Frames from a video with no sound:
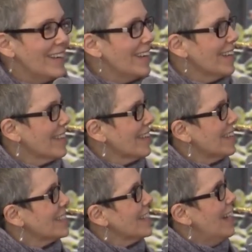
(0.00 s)
yeah
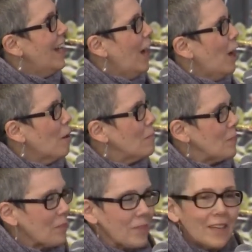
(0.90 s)
thanks
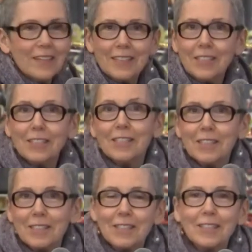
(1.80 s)
um, this
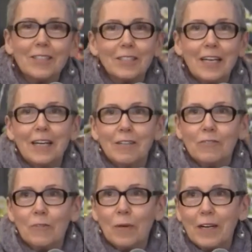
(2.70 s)
is this is kind
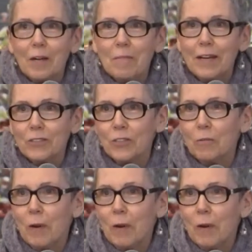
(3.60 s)
of what our mantra